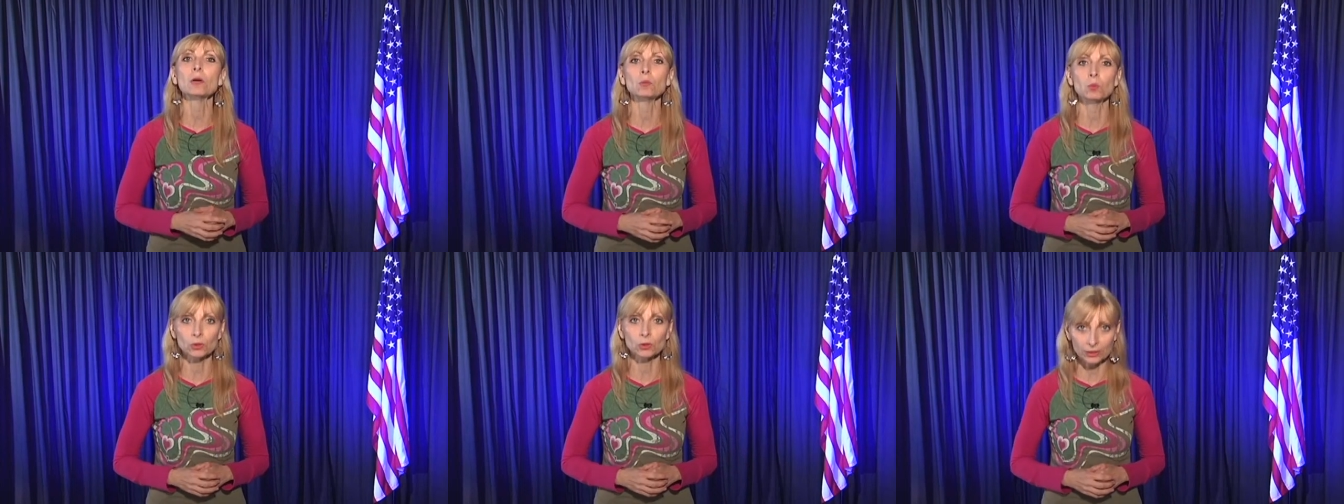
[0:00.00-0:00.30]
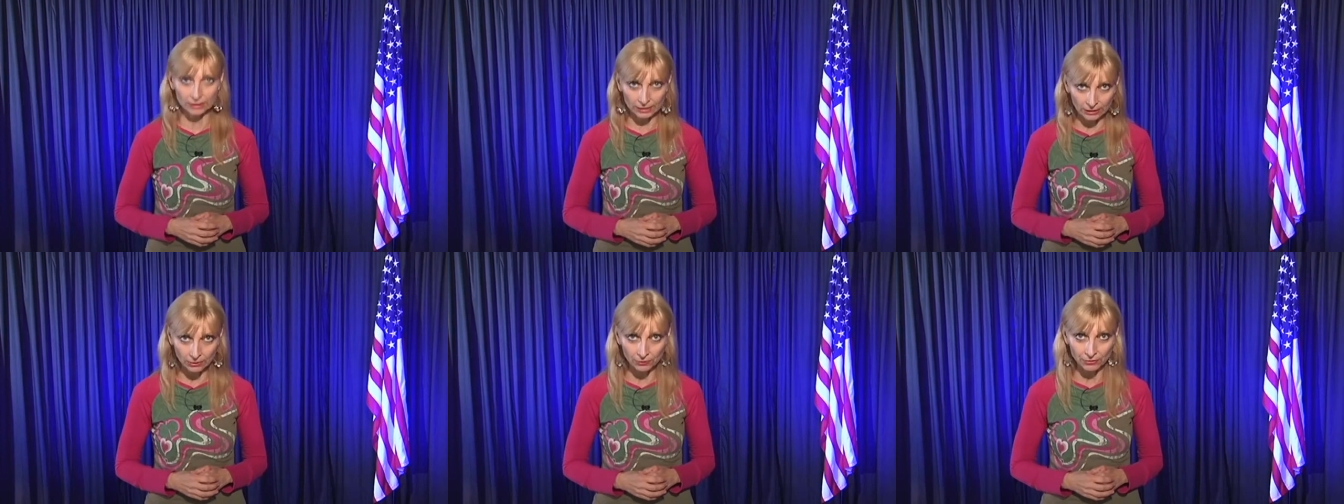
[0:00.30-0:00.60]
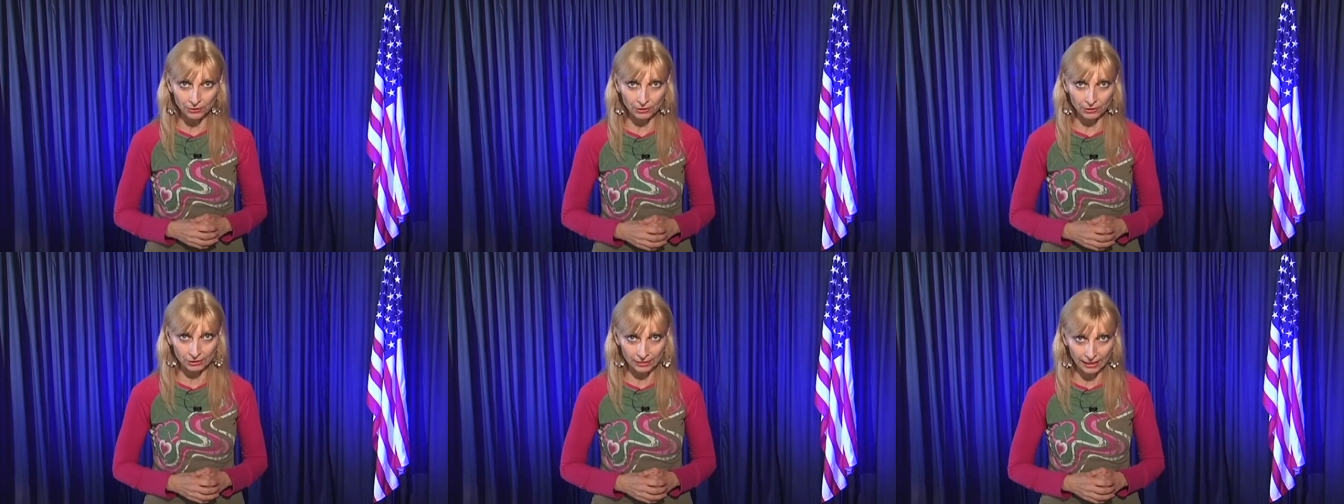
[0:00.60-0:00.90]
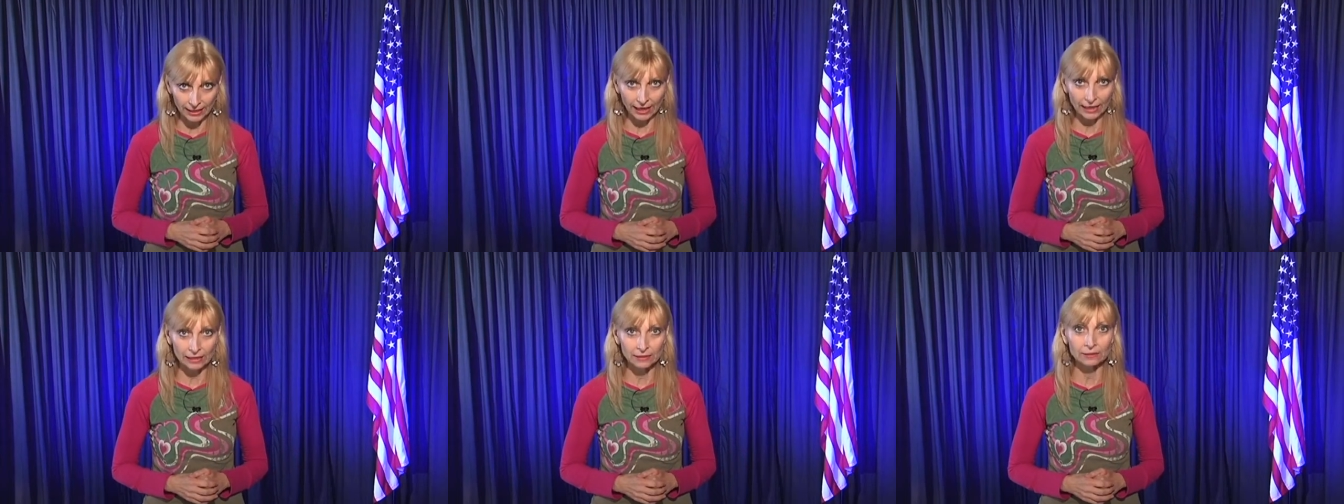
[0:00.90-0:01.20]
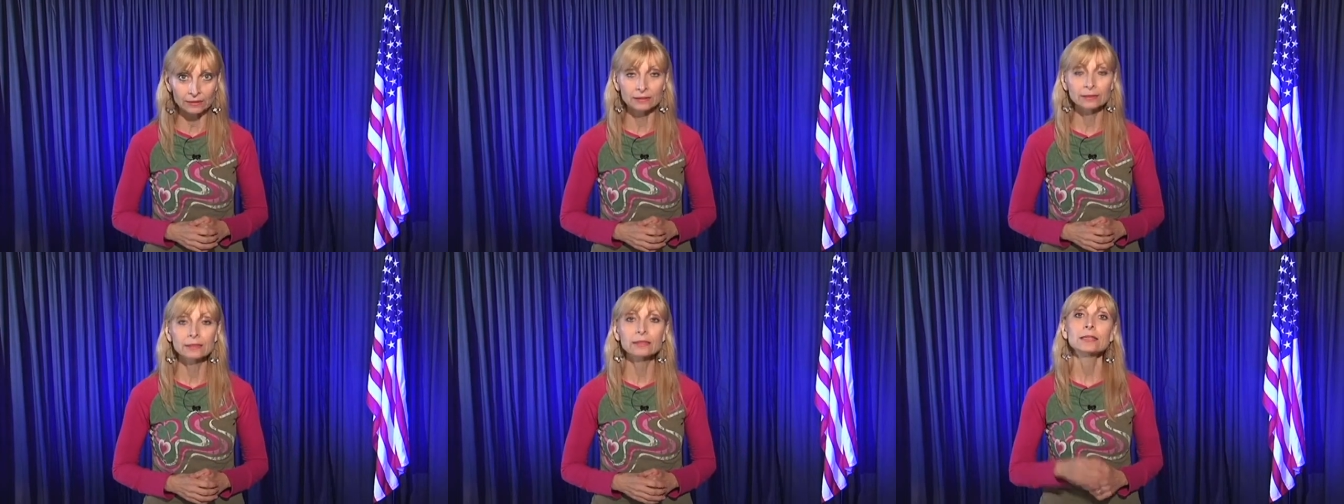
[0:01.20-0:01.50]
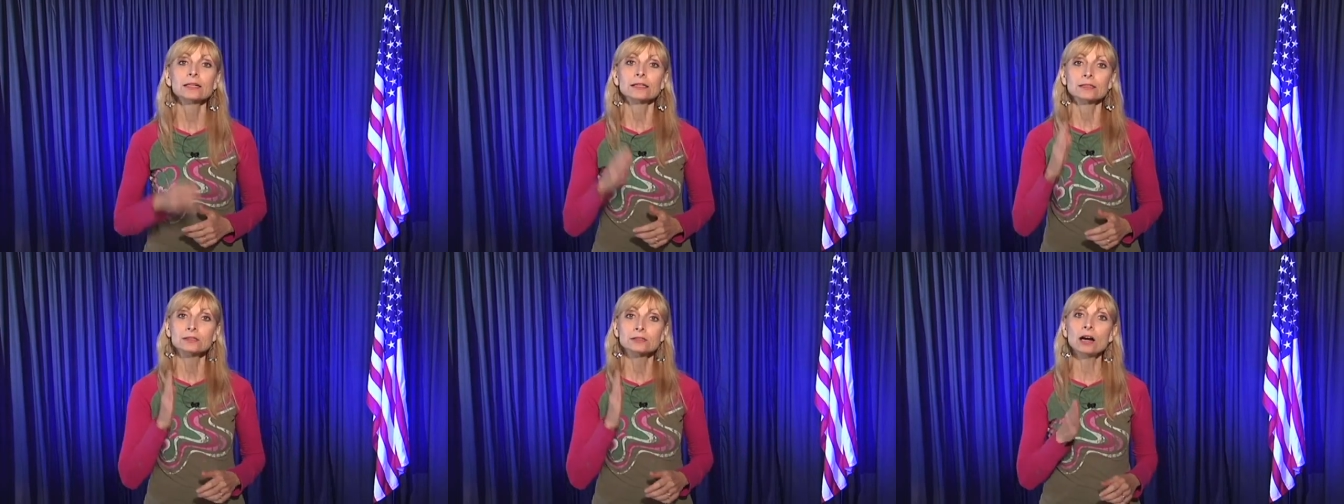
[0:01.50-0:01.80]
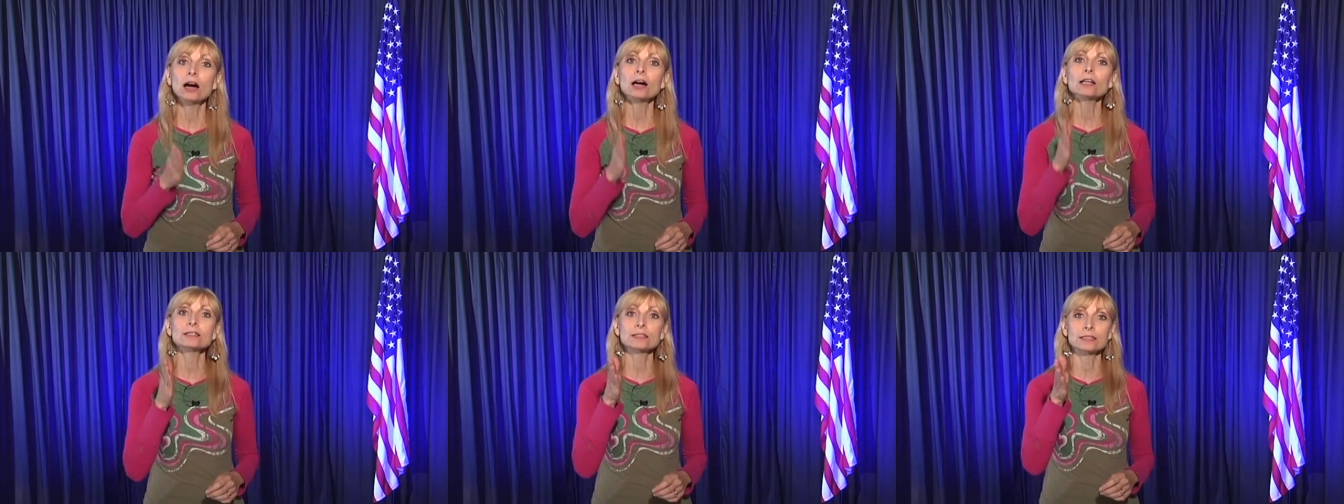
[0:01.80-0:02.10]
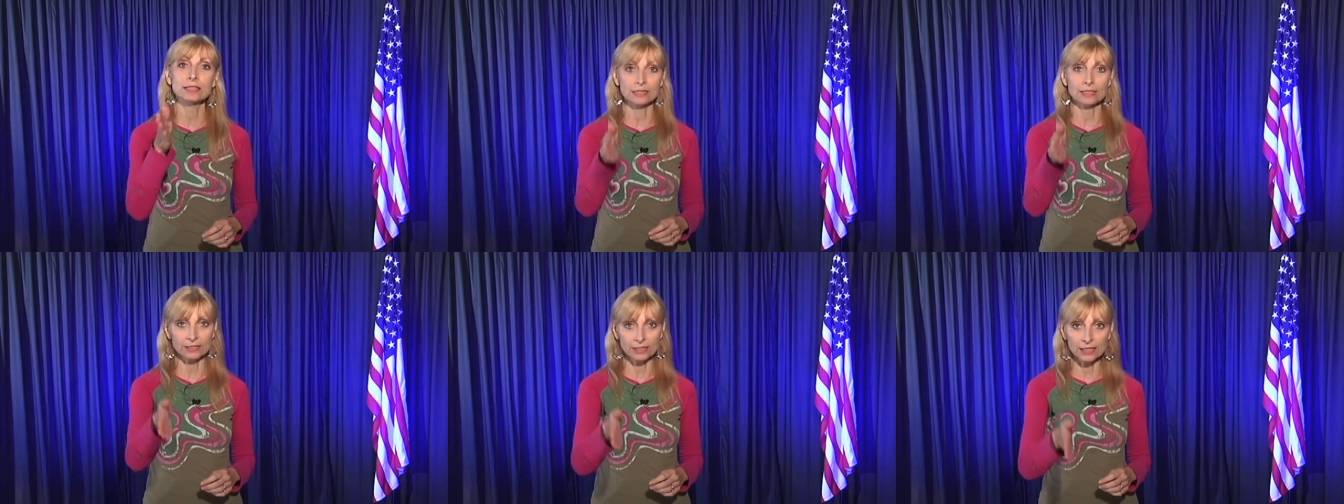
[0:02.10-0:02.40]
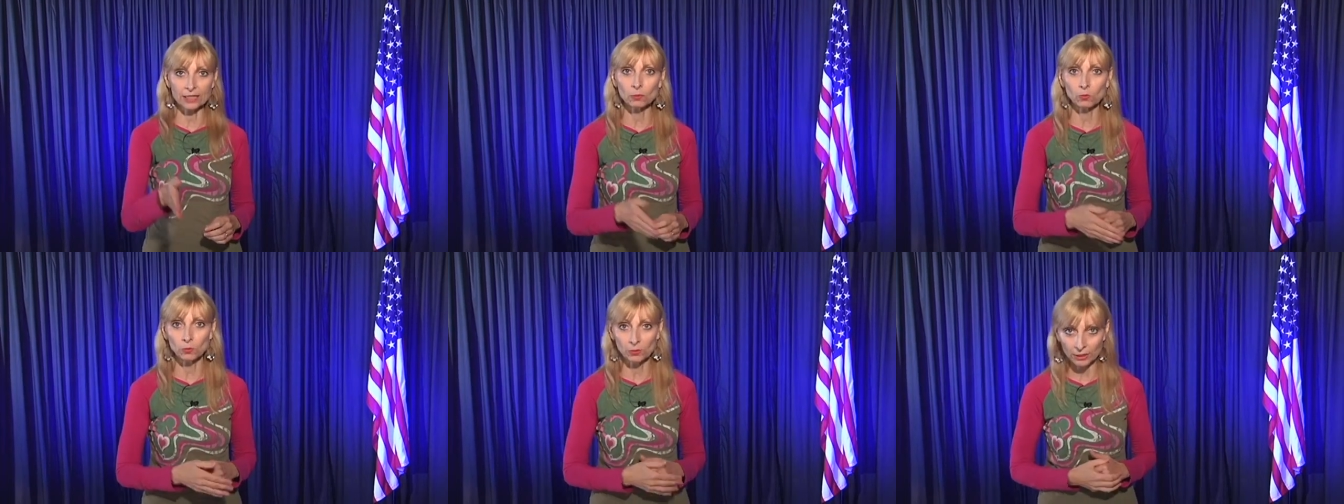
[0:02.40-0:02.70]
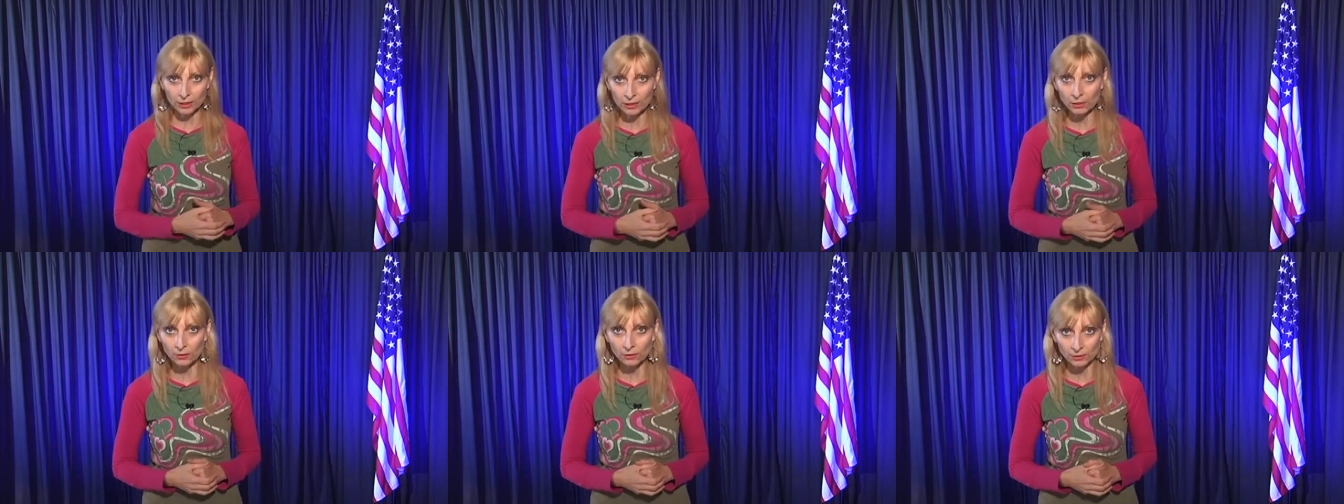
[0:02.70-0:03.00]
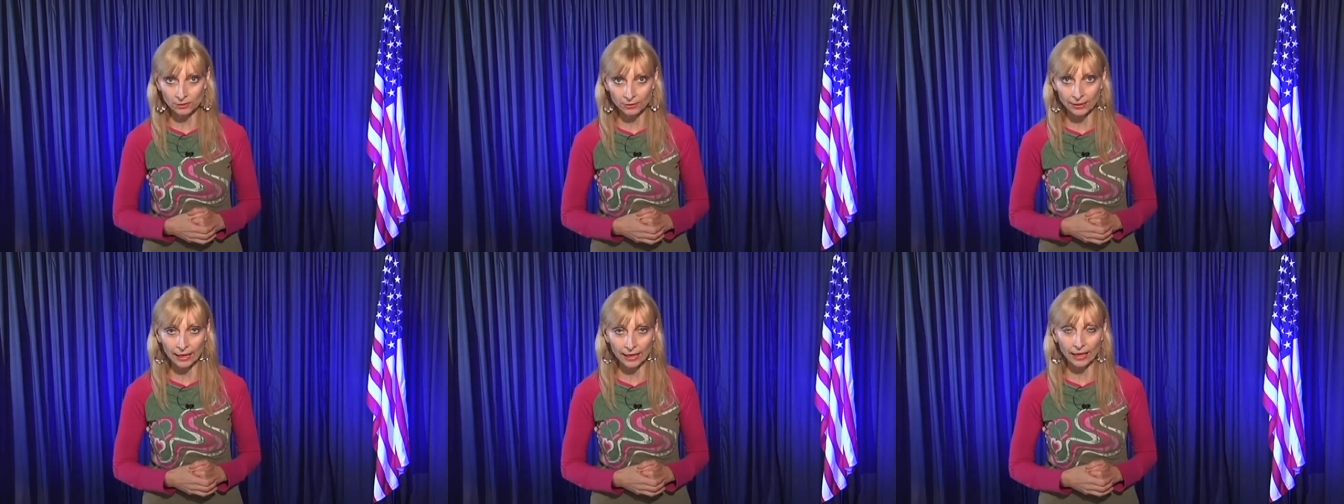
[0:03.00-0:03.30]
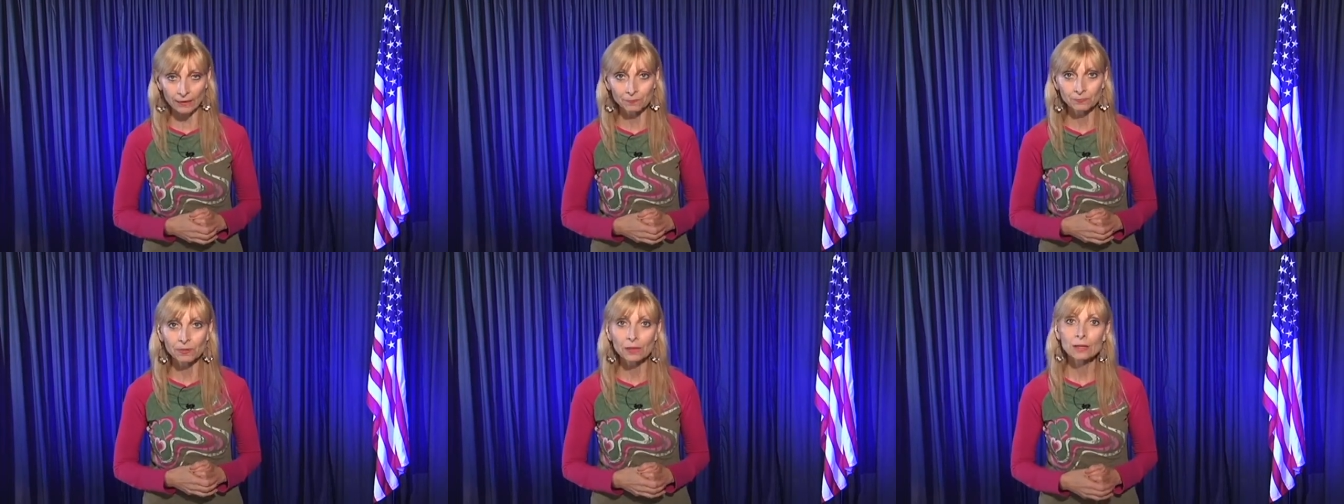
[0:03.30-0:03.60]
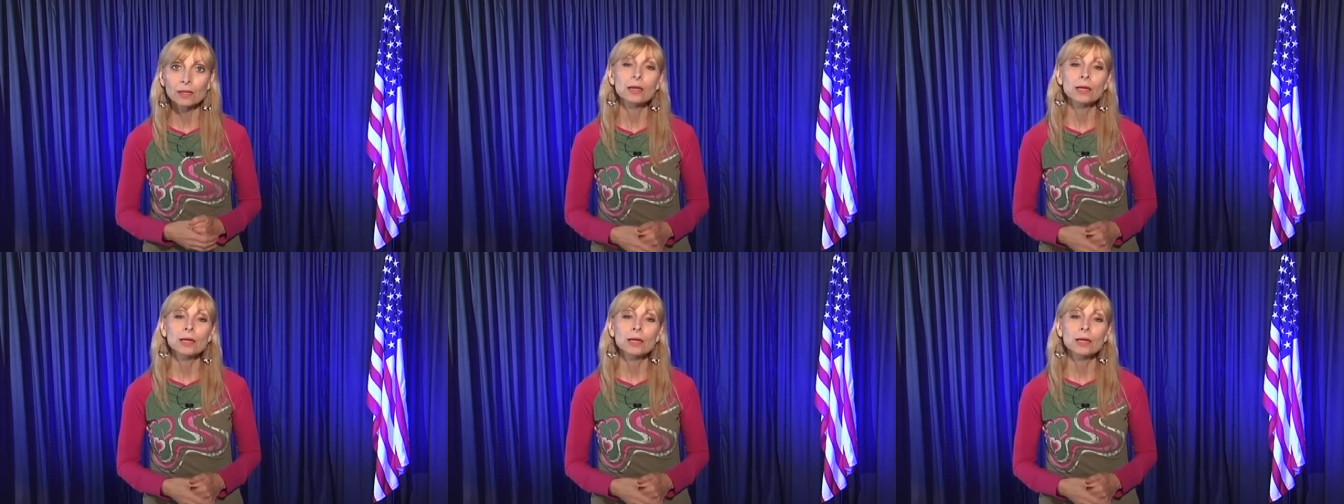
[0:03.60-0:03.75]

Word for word: I will heal their land. God says He will heal our land,